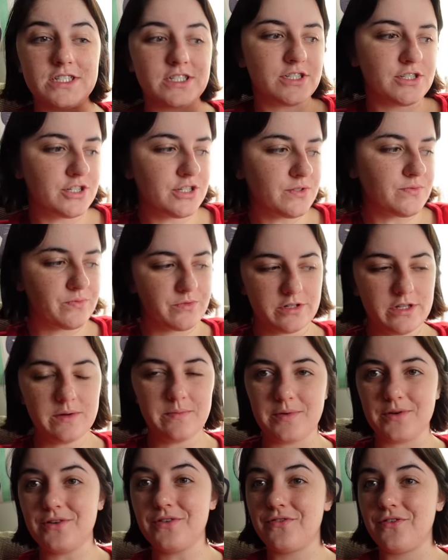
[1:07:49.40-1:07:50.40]
It's just really
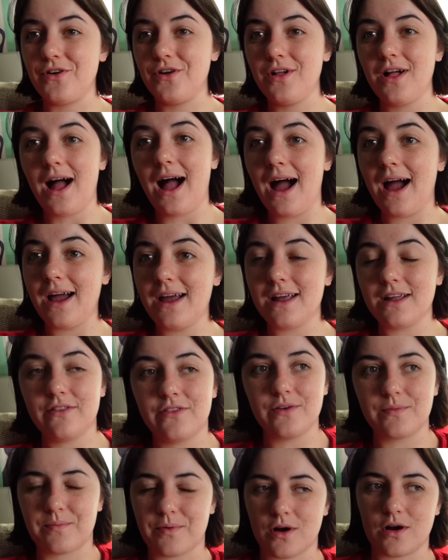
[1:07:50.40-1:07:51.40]
beautiful. I,
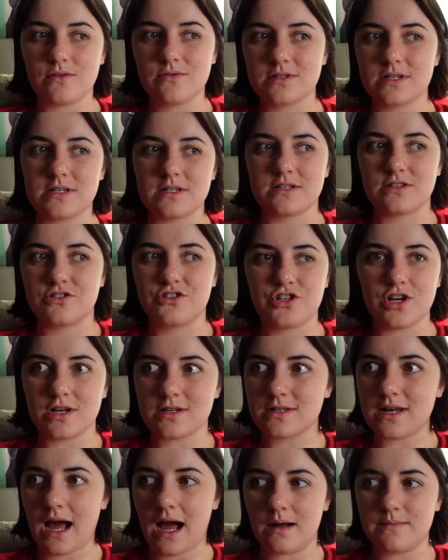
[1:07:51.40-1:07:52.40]
the prose is
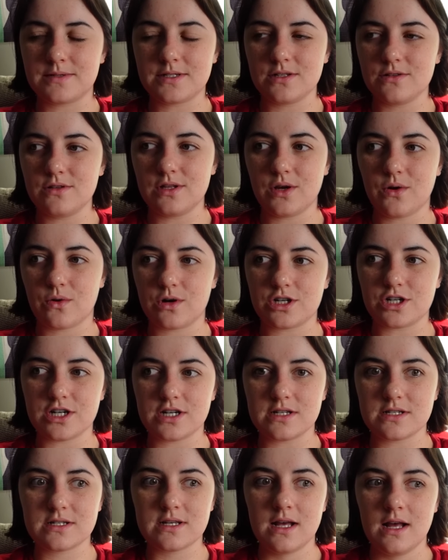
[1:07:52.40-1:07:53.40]
just absolutely
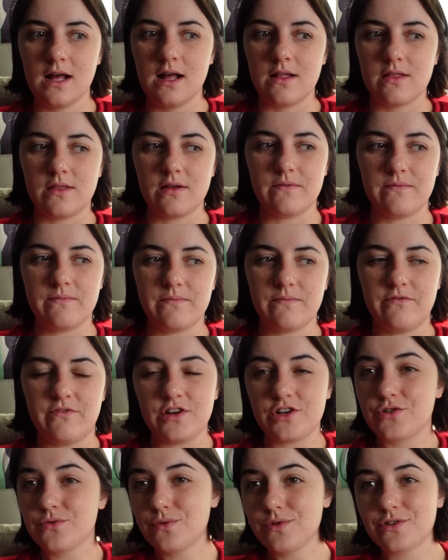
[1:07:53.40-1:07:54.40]
gorgeous. The
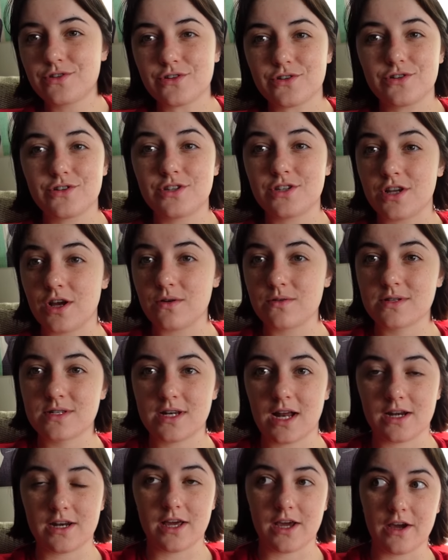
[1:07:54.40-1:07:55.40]
visuals are so
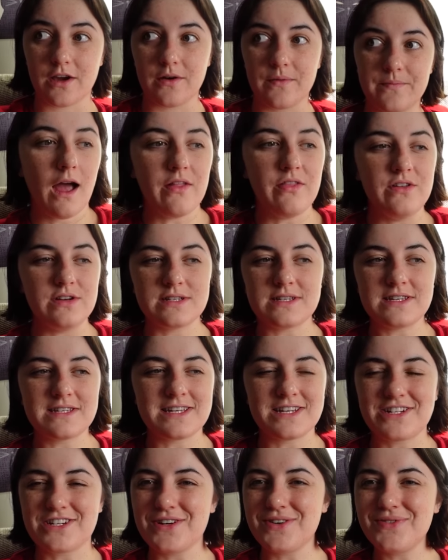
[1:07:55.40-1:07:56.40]
stunning. This is
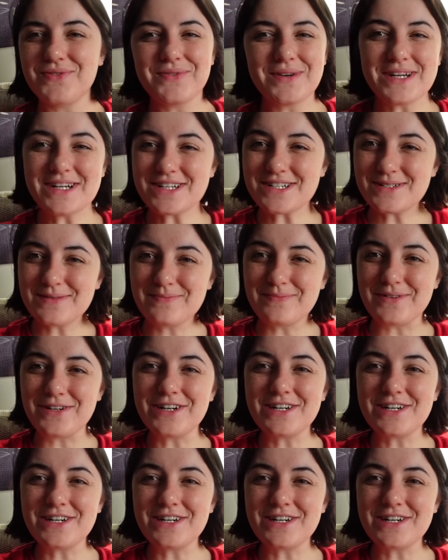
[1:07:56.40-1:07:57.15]
such a weird book.